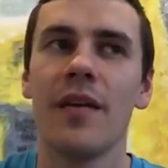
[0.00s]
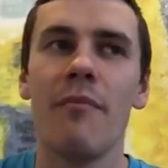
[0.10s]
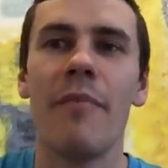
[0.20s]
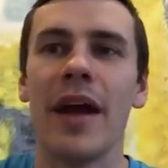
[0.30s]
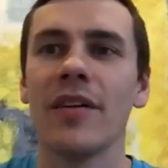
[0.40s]

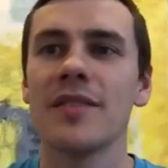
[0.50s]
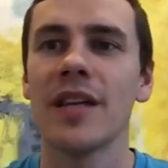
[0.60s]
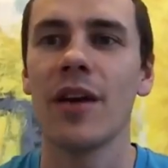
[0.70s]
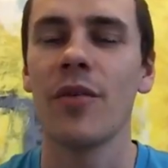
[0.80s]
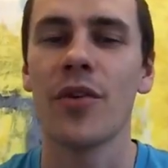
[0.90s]

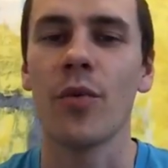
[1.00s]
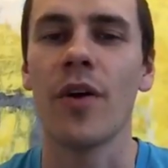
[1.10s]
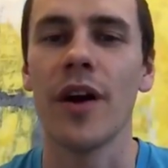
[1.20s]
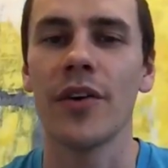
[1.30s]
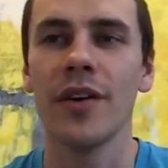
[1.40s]
balancing out with your
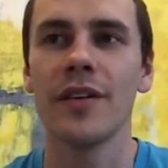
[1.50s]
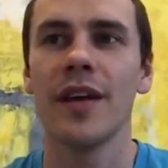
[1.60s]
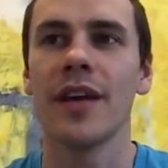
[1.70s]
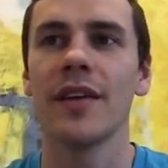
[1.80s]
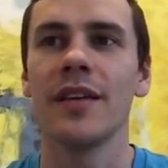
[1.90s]
water
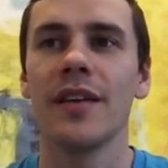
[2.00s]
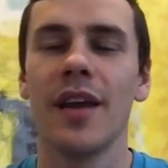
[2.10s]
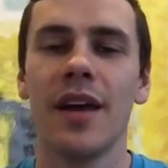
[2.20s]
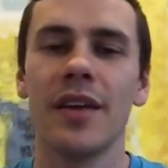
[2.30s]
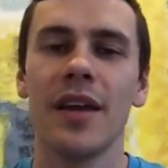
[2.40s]
intake and
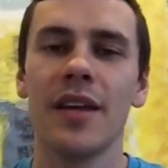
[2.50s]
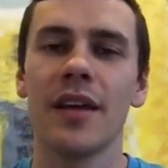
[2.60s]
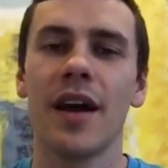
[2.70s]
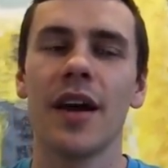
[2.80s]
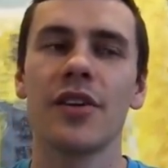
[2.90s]
you're not getting
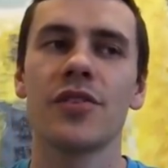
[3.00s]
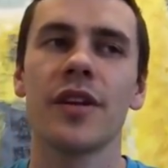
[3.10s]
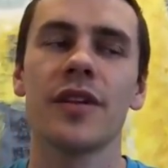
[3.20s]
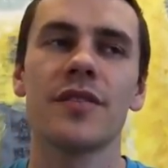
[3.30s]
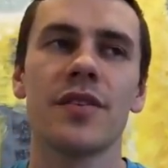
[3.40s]
dehydrated.